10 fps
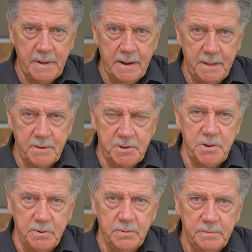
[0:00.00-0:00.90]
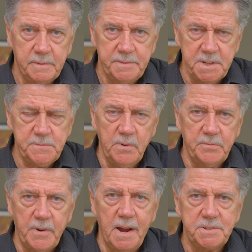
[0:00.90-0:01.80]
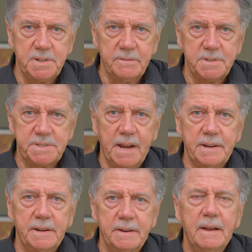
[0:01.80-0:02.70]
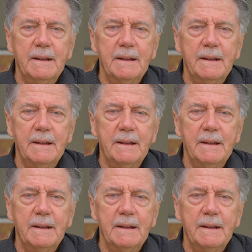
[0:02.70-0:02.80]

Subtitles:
the cue, just for a fraction of a second.